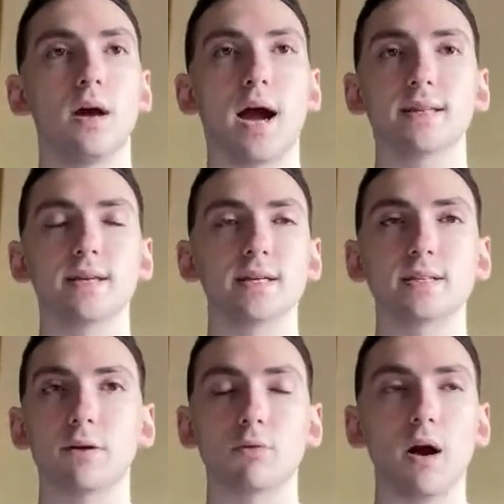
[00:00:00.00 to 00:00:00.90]
I think
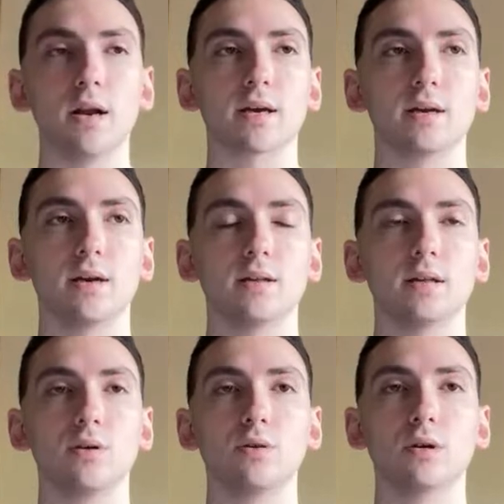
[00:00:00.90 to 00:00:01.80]
it's ironic
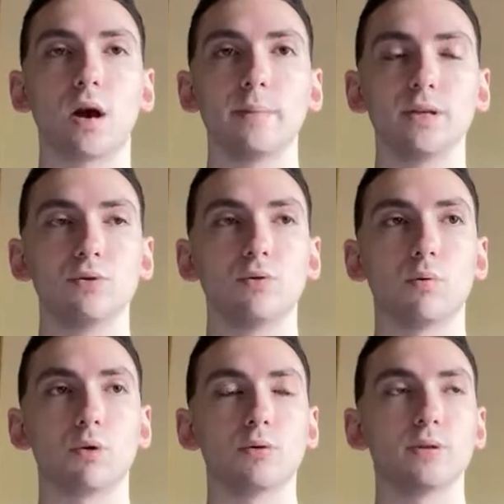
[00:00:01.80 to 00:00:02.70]
that you can come into a
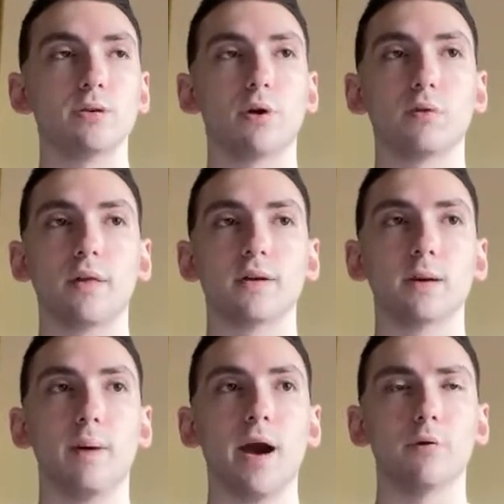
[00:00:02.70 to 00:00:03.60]
world that you know nothing
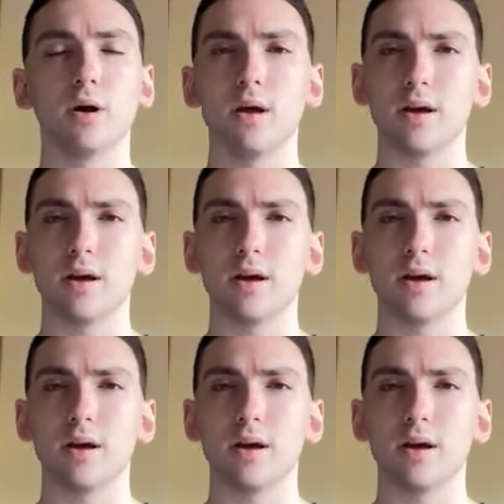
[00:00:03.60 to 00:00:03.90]
about